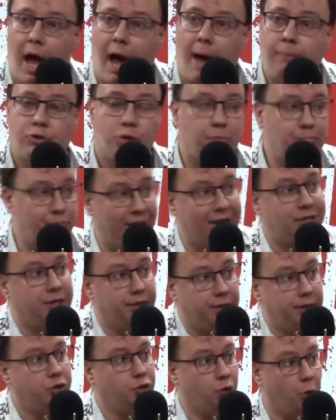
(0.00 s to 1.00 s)
just
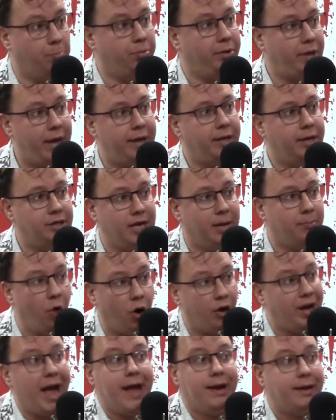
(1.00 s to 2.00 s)
pressing these good players and I'm
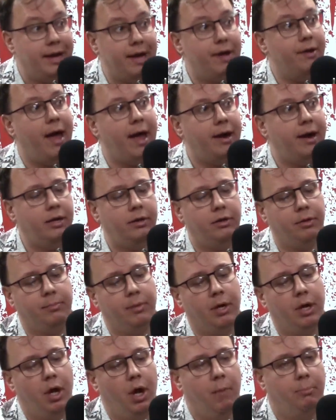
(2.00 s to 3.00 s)
not getting near any of them.